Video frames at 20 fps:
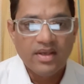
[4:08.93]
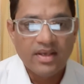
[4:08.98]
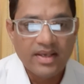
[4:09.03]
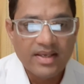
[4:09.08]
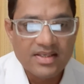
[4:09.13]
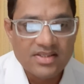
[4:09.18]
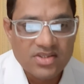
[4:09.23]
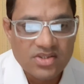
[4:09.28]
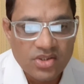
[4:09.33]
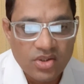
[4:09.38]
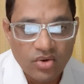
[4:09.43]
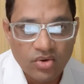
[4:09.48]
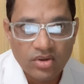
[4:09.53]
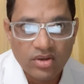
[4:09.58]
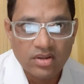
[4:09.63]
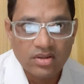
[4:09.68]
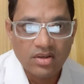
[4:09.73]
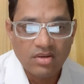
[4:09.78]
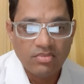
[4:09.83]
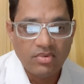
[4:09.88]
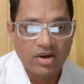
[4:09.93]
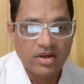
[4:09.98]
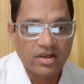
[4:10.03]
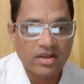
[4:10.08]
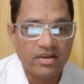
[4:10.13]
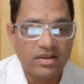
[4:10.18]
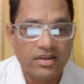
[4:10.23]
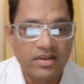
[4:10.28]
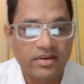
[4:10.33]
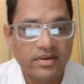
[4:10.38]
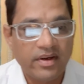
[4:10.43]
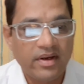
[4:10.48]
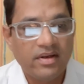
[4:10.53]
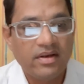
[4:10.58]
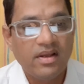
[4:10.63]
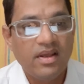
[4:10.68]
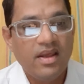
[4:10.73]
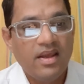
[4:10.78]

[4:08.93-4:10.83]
is neonatal mortality rate,